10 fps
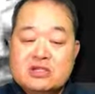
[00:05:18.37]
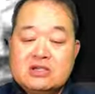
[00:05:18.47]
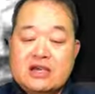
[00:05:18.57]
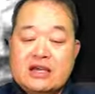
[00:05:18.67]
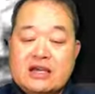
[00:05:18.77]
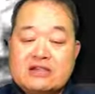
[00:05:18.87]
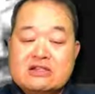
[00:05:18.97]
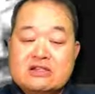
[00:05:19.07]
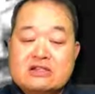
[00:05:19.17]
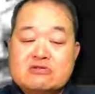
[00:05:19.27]

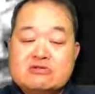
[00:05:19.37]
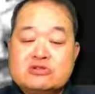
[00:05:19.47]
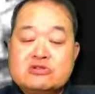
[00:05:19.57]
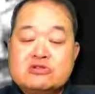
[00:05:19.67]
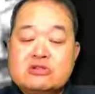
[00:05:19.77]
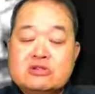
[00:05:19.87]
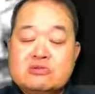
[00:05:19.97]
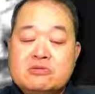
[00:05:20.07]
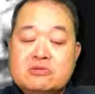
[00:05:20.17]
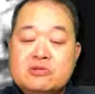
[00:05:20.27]
And he
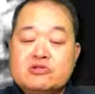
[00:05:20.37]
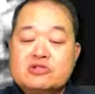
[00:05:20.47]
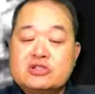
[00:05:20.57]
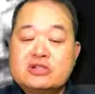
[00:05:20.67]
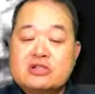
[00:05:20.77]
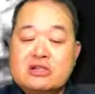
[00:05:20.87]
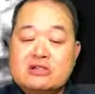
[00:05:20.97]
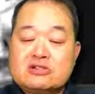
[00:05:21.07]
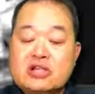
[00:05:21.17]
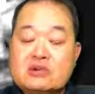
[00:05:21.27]
proposed the
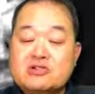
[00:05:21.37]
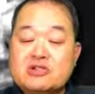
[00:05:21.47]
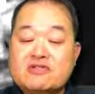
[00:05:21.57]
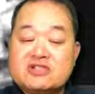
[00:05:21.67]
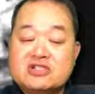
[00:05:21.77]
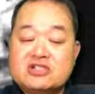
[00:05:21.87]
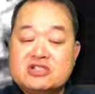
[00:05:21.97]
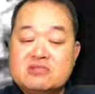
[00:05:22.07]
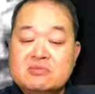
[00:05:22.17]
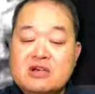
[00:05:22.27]
adoption of a
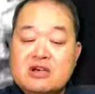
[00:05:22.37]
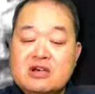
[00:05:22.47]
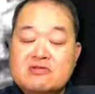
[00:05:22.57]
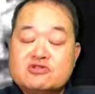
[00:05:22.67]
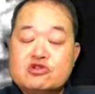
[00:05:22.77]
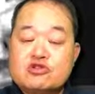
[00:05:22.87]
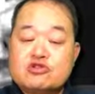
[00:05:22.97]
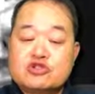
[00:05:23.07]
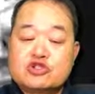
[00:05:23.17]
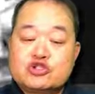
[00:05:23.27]
system of
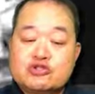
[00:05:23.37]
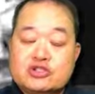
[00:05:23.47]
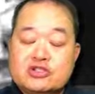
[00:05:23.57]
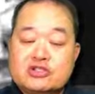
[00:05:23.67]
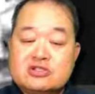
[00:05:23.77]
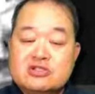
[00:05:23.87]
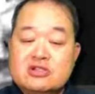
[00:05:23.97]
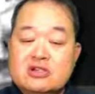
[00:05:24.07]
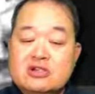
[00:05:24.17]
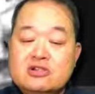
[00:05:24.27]
social insurance
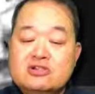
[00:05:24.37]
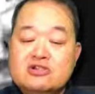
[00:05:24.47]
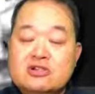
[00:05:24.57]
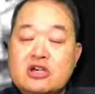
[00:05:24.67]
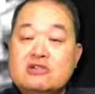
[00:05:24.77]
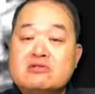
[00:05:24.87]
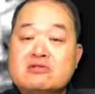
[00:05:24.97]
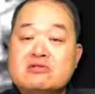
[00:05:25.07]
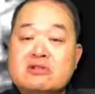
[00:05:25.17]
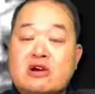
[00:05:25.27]
to
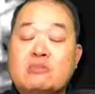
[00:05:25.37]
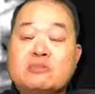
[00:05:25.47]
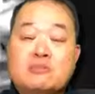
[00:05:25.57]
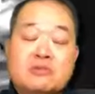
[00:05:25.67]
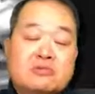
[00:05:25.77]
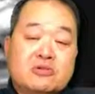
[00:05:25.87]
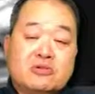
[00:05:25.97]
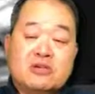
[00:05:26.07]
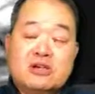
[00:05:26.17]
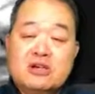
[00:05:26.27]
help
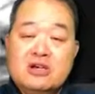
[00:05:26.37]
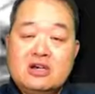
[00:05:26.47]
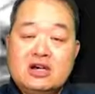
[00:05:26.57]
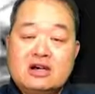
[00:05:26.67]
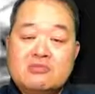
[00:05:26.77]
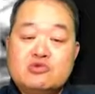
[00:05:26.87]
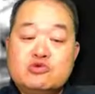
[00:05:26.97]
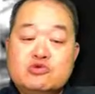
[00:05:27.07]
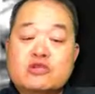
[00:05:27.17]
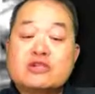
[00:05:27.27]
people
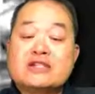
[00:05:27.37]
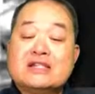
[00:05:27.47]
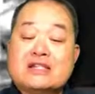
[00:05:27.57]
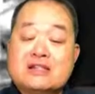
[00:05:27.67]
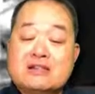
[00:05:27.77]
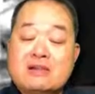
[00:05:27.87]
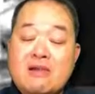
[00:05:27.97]
who were in need.